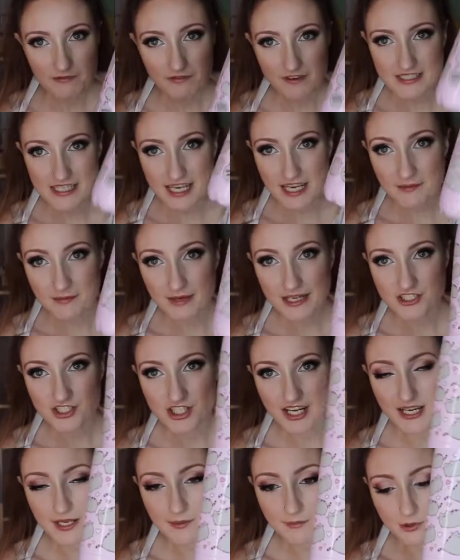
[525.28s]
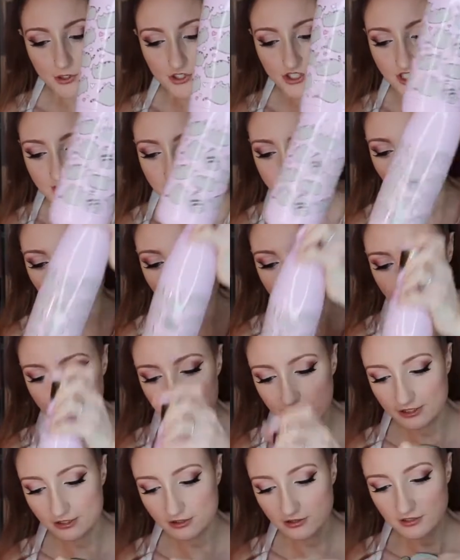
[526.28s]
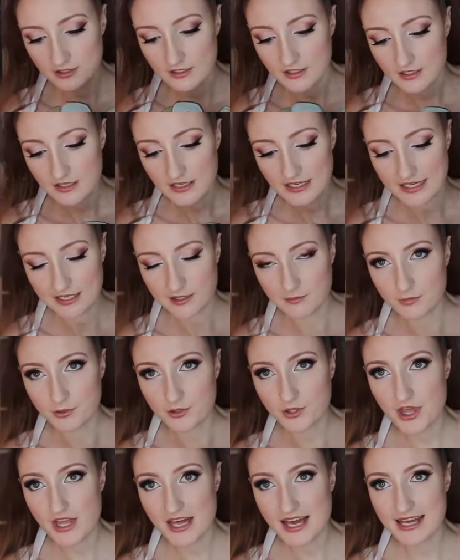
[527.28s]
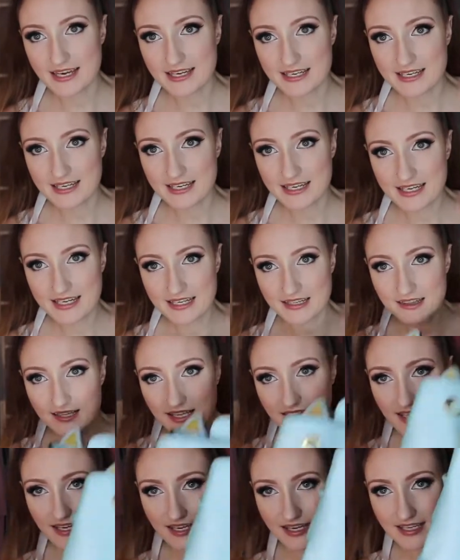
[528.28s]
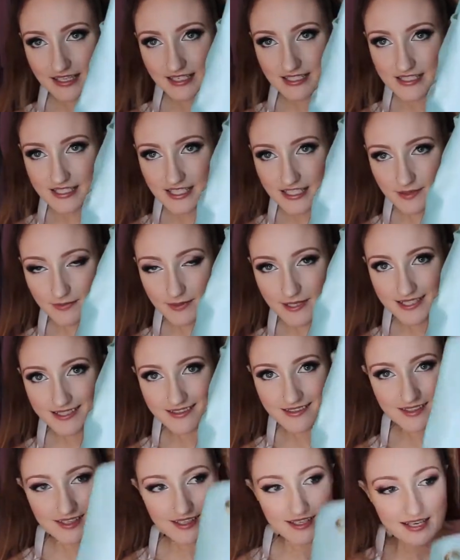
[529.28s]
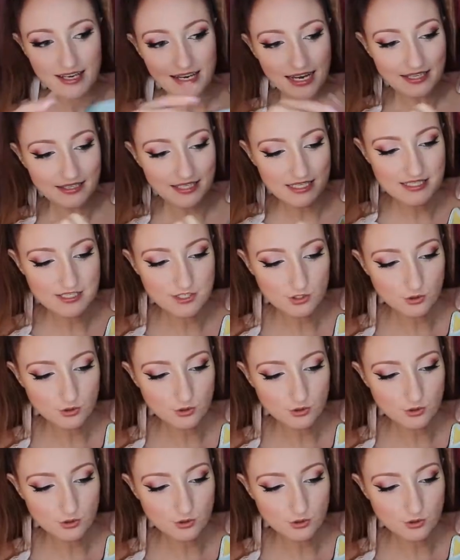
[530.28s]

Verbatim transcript: if I take my giant Pusheen water bottle, I can put that in there and it's disappeared. And there's